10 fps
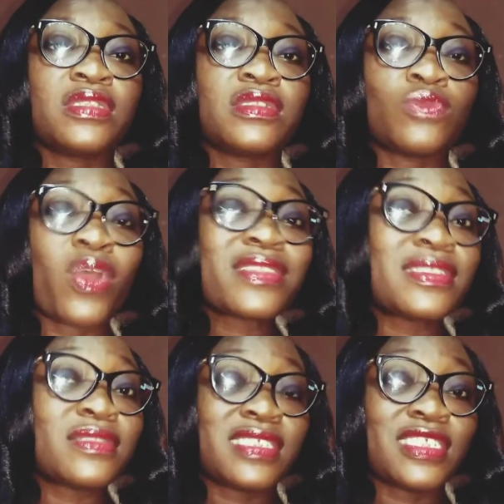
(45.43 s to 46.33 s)

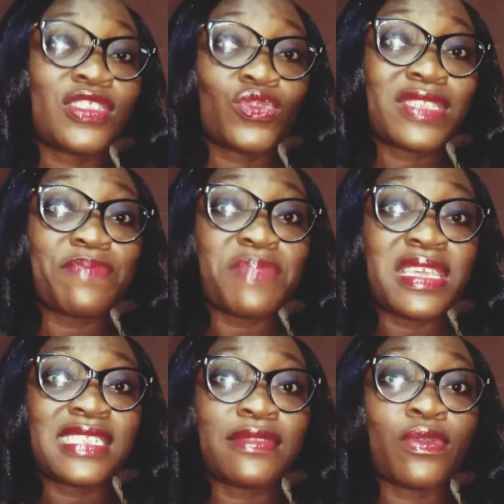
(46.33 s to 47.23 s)
what C-suite
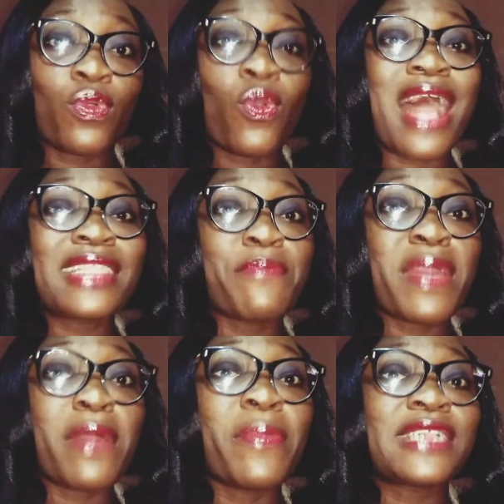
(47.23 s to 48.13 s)
means, who are the
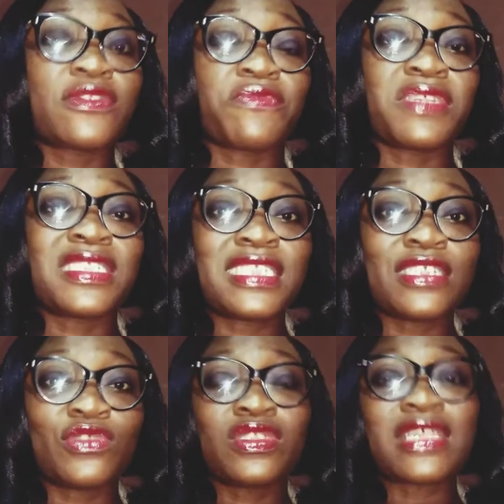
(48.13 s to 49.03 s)
members of the
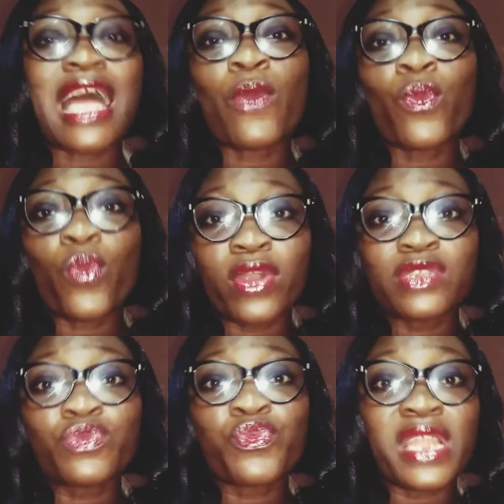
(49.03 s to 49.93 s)
C-suite, and
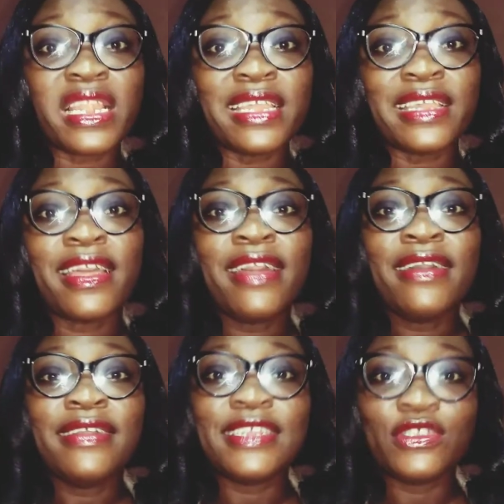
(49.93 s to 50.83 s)
what really
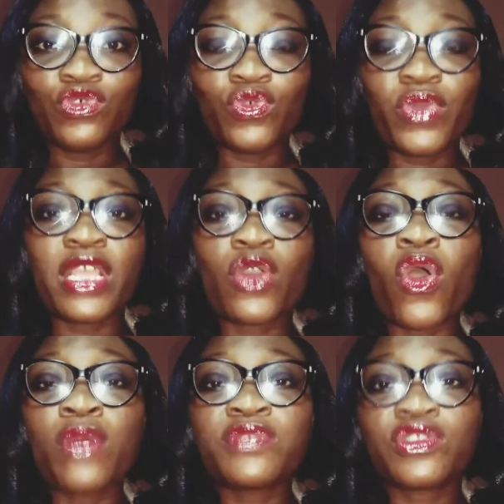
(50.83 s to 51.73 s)
they do when it
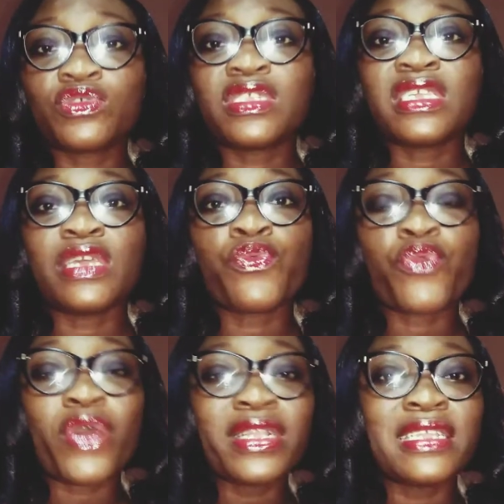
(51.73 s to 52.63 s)
comes to the
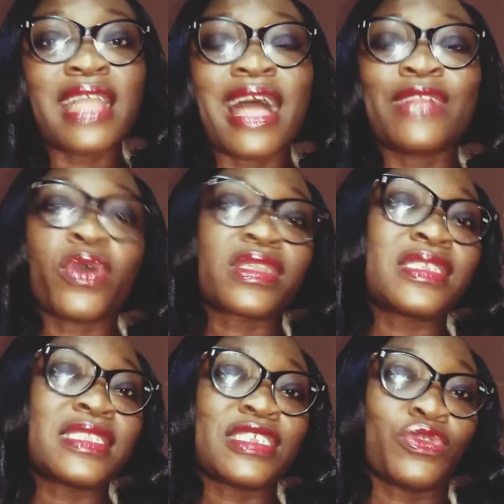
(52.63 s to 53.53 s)
running and
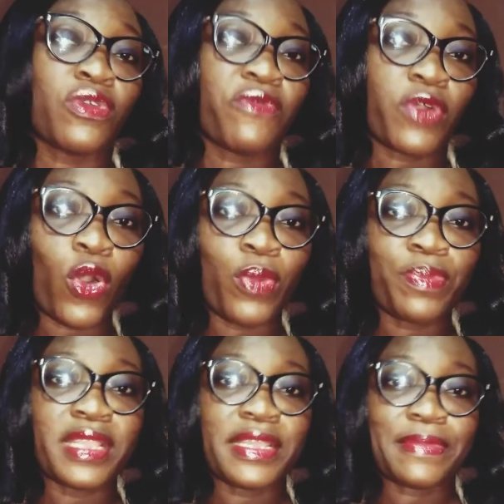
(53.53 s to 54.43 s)
organization of the
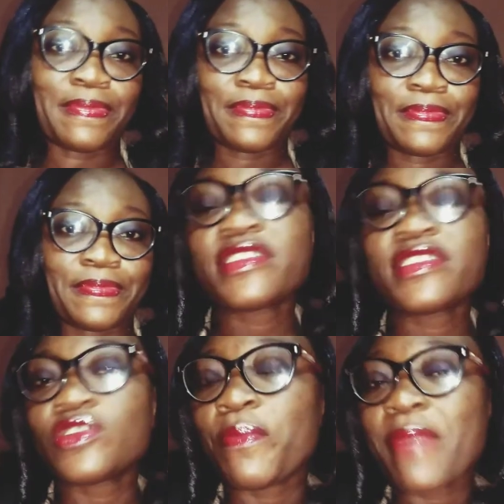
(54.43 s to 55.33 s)
company.
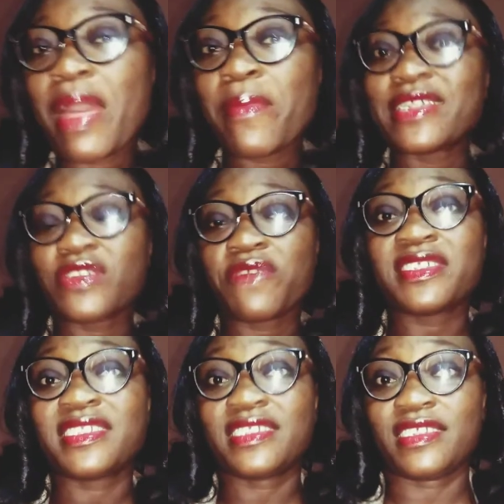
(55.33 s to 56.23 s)
So members of the
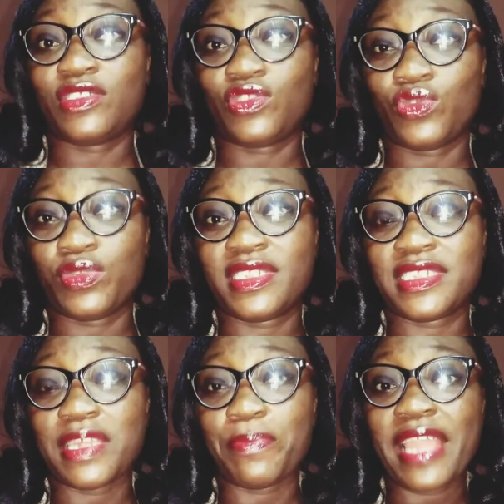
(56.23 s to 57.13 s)
C-suite
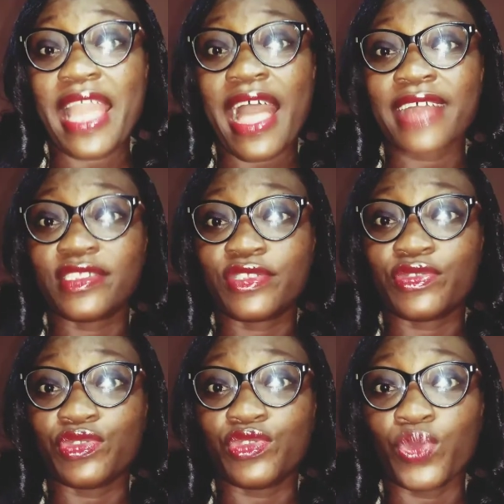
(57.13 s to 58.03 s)
simply has to
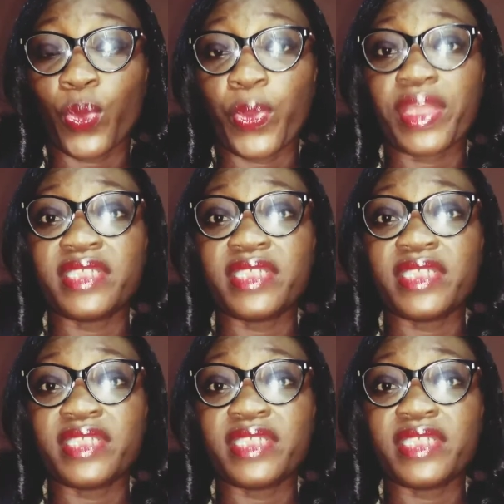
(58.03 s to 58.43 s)
do with